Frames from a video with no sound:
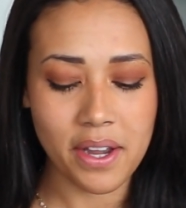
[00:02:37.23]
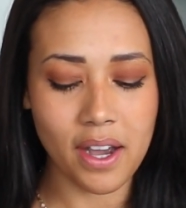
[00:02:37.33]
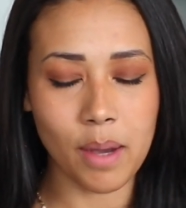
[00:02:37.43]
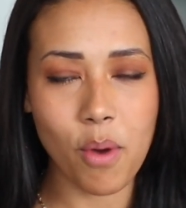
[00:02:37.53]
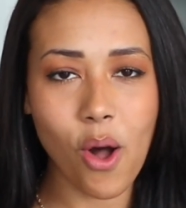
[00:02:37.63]

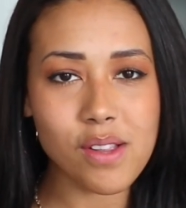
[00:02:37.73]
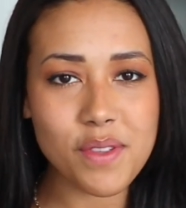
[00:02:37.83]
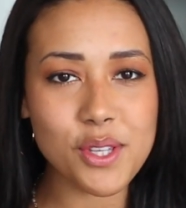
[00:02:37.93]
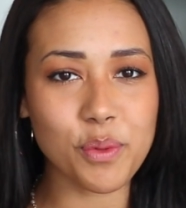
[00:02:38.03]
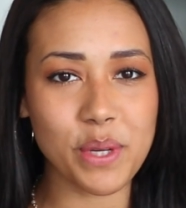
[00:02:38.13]
All of
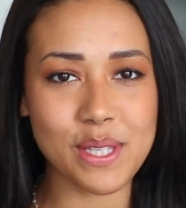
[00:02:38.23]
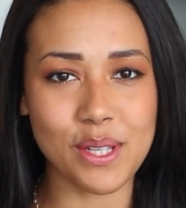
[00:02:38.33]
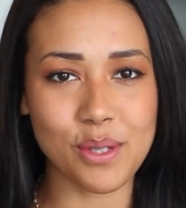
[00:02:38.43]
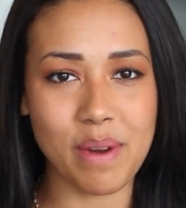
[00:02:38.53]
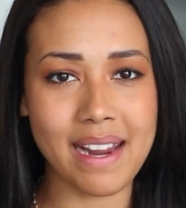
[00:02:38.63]
these
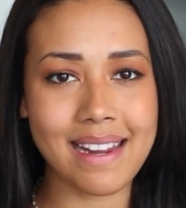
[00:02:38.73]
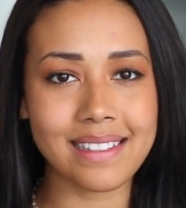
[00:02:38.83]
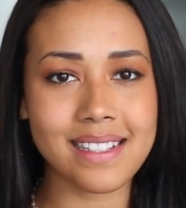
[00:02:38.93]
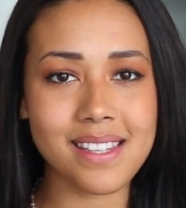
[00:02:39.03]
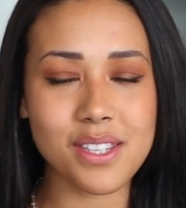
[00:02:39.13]
reasons, right?
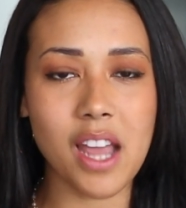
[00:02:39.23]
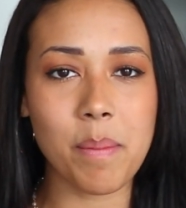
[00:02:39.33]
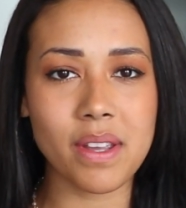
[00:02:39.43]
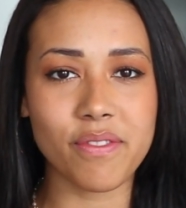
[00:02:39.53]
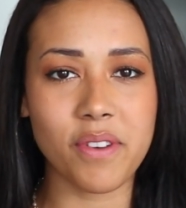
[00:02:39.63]
And this is
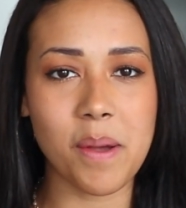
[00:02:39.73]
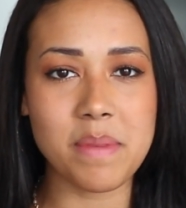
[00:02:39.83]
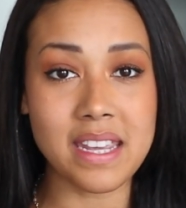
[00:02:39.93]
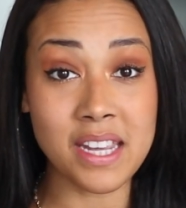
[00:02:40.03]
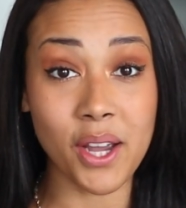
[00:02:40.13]
coming from
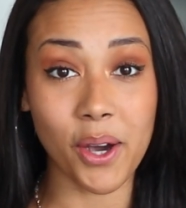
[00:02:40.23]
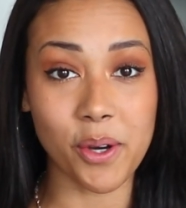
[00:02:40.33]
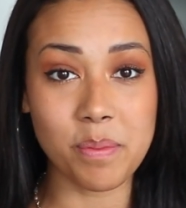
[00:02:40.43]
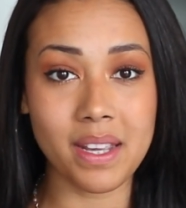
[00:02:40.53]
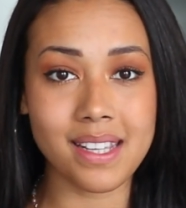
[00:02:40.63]

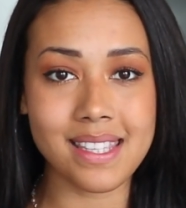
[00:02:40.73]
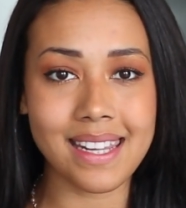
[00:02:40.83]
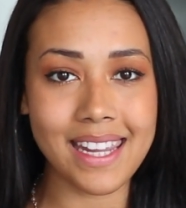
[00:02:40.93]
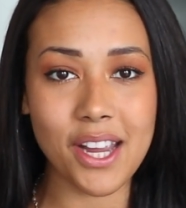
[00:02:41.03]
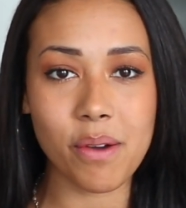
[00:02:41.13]
ego, because the
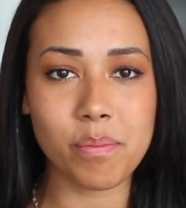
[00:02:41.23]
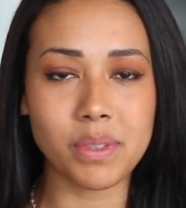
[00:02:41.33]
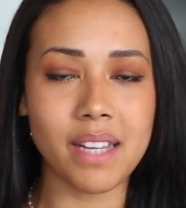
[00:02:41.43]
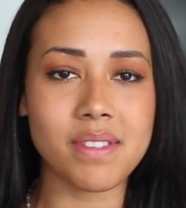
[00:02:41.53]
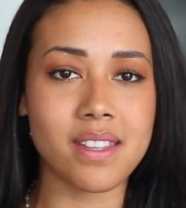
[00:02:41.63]
ego
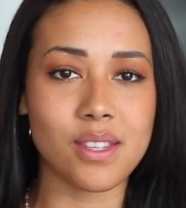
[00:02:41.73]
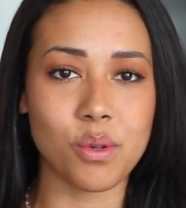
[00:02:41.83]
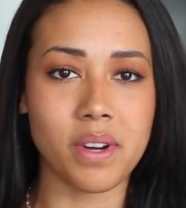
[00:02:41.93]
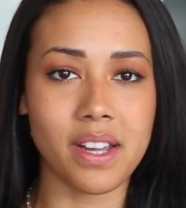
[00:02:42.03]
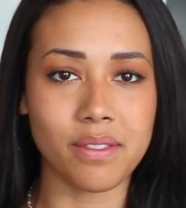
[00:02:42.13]
believes in the
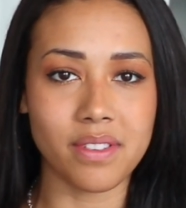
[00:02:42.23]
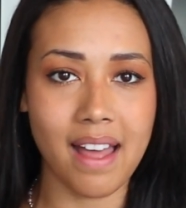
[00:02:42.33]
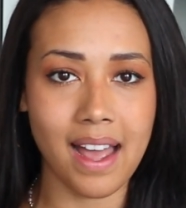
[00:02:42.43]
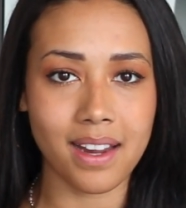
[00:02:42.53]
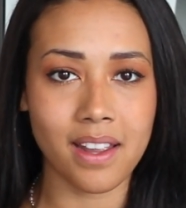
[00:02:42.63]
story of
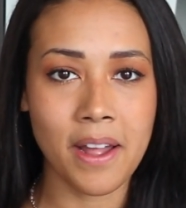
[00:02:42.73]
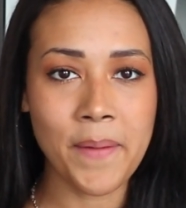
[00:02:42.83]
lack.